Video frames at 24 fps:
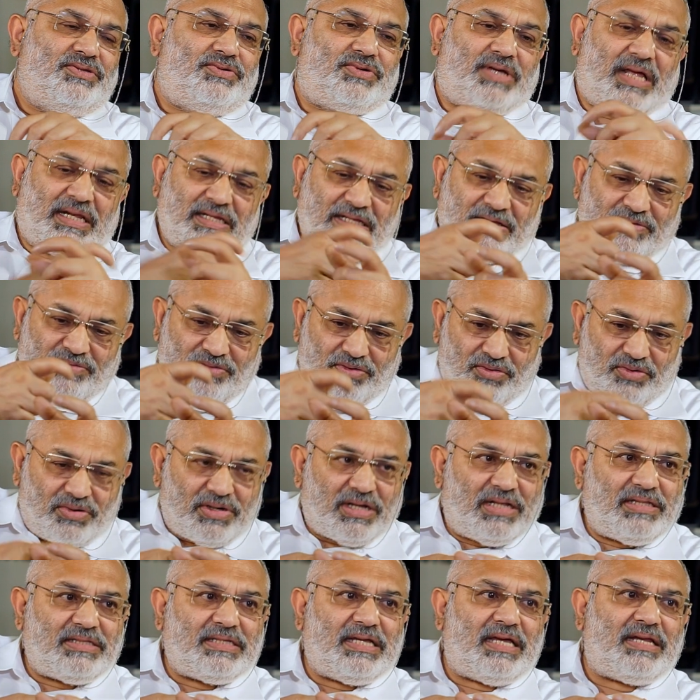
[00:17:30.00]
You can give
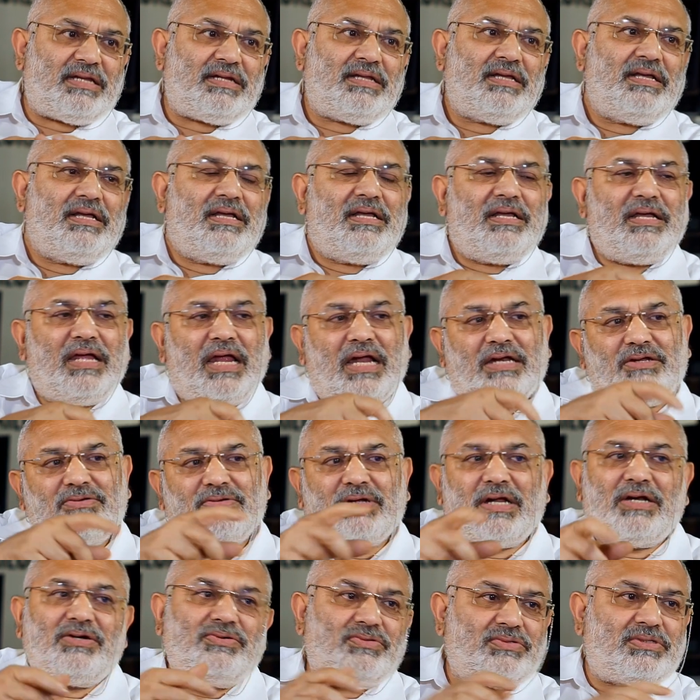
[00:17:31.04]
local there and you
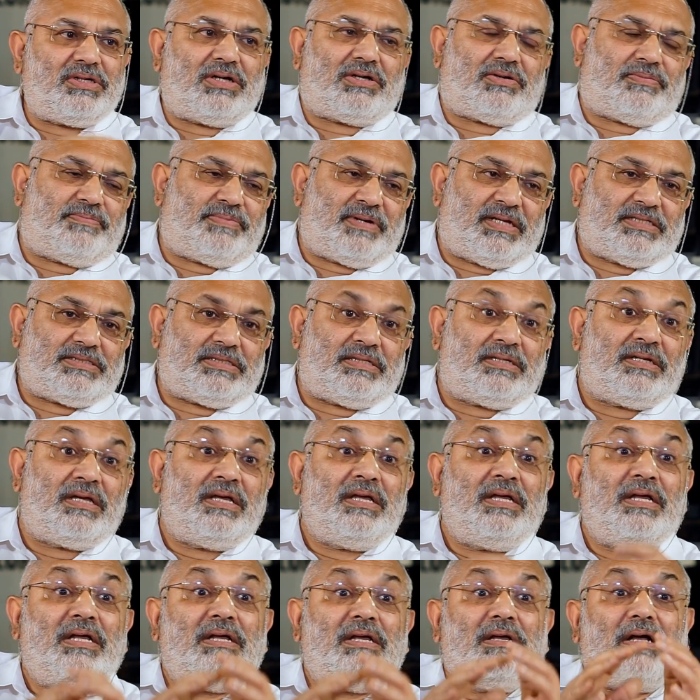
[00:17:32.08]
can do the
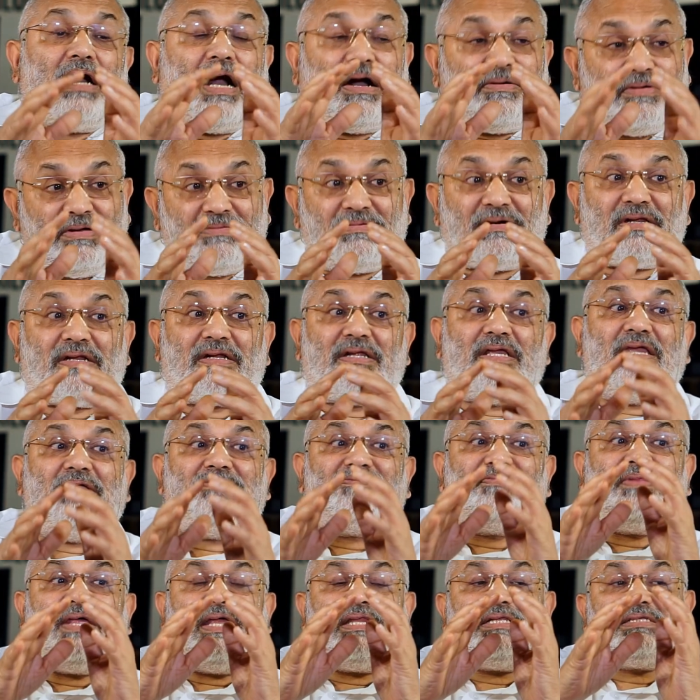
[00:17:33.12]
operation. However,
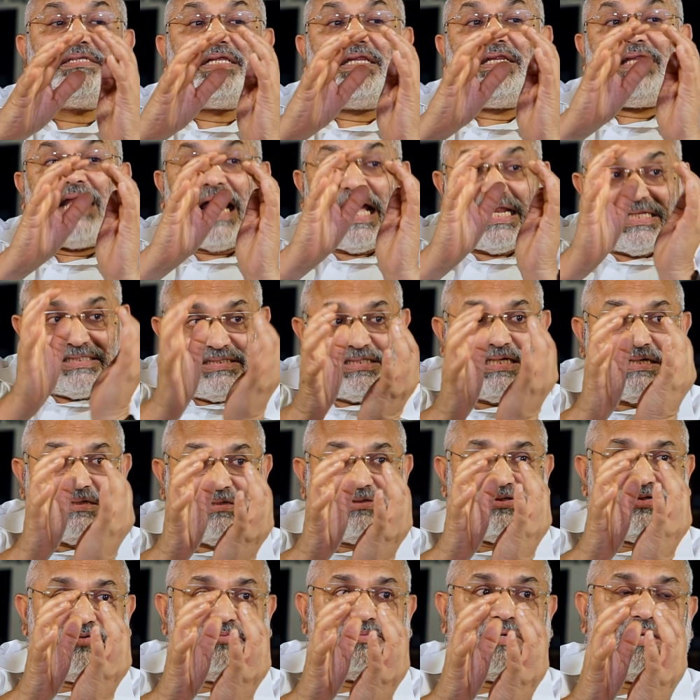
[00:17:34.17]
if there is a larger
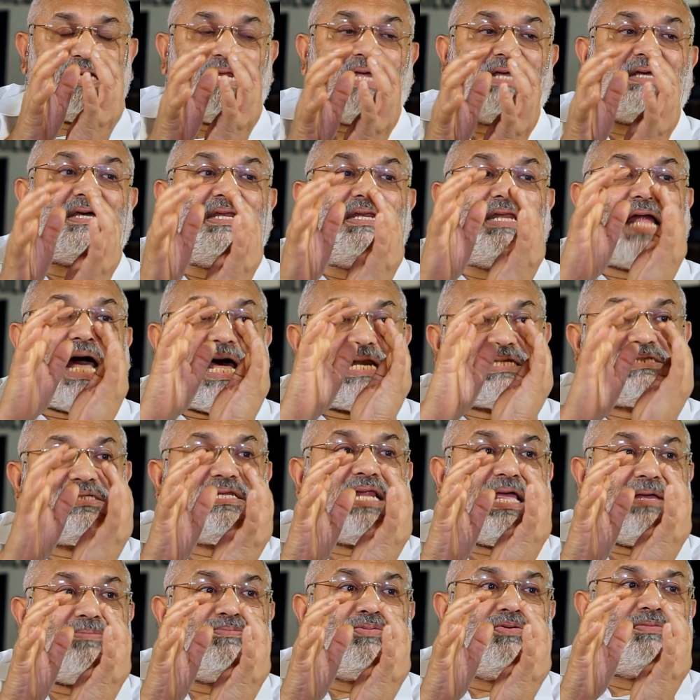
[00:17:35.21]
tumor like a large
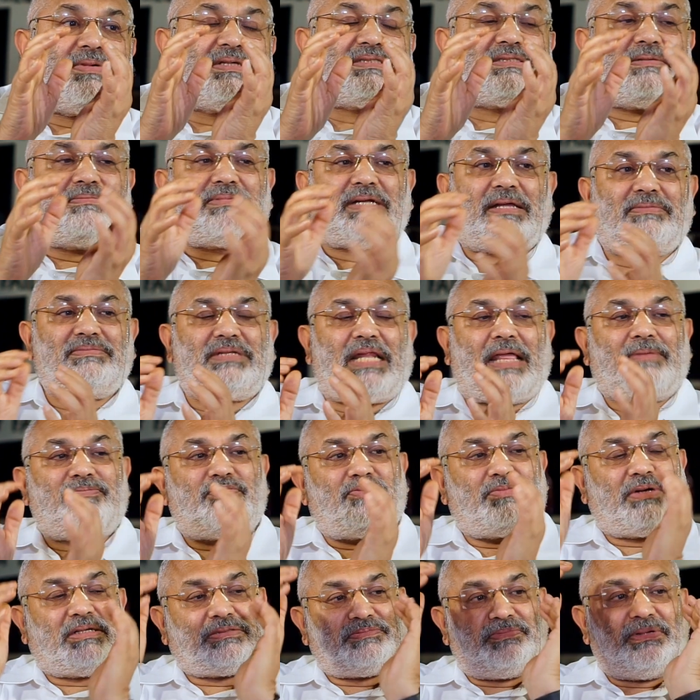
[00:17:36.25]
lipoma, sometimes
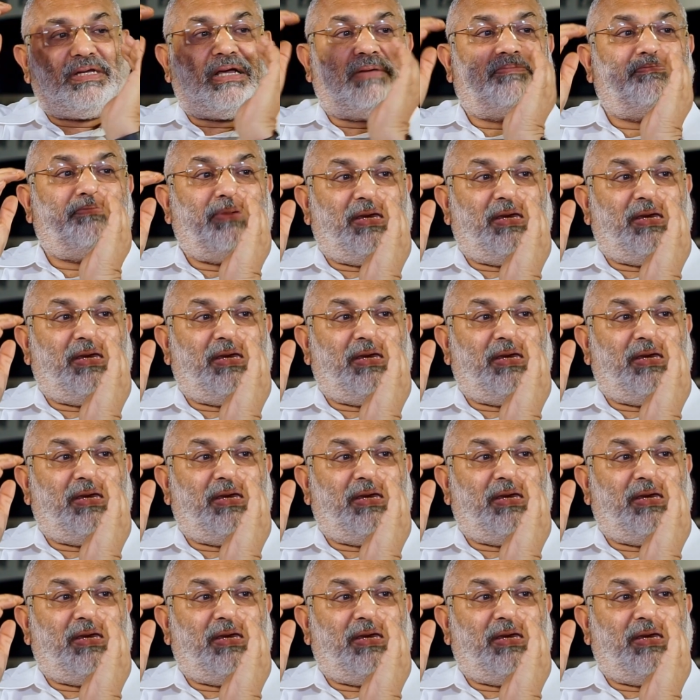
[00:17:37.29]
lipomas become